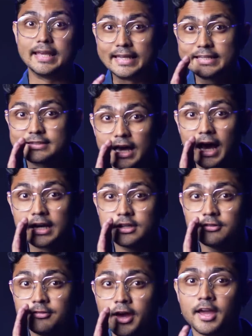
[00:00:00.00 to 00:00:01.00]
in his
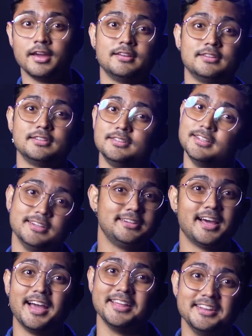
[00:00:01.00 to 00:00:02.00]
underwear the
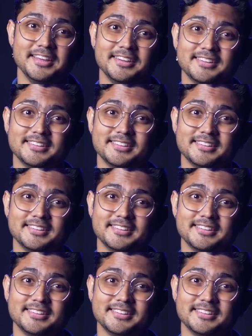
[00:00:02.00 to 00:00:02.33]
entire day.